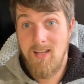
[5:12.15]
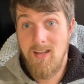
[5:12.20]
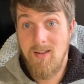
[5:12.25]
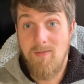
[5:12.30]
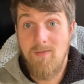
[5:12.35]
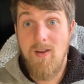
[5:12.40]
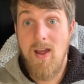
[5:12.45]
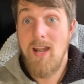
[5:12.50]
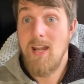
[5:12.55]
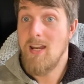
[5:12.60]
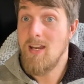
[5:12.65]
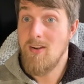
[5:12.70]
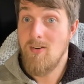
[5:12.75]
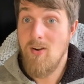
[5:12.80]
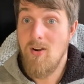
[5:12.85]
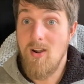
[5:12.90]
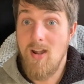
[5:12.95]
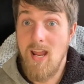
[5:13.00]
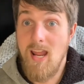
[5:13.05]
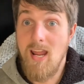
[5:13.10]
fate in
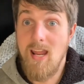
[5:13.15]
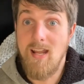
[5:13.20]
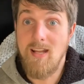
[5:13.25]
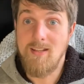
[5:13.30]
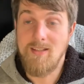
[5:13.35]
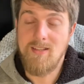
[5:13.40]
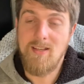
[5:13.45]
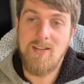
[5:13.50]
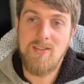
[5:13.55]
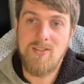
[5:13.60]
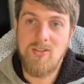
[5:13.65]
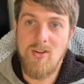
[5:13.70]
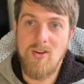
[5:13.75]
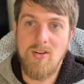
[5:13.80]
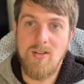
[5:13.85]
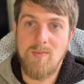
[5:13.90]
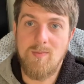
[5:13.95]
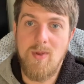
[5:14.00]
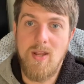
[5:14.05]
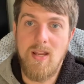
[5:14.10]
your own hands, so
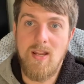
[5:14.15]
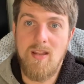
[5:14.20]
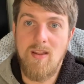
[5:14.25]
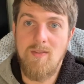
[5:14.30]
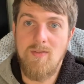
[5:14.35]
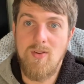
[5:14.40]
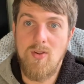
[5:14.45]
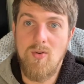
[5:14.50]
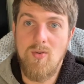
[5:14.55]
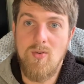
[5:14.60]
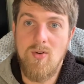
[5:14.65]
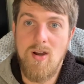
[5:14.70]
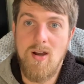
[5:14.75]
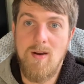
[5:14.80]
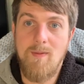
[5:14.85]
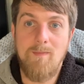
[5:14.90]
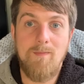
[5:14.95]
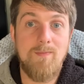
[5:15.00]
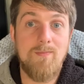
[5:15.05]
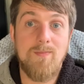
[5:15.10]
to speak, if
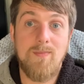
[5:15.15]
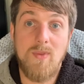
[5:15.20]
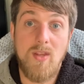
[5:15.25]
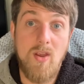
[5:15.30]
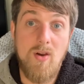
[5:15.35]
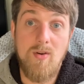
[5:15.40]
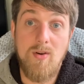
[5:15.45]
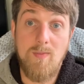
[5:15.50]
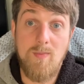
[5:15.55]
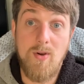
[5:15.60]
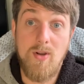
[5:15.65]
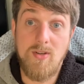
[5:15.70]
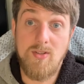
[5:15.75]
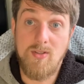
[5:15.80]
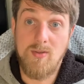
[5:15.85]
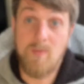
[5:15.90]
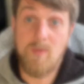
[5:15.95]
you're going to purchase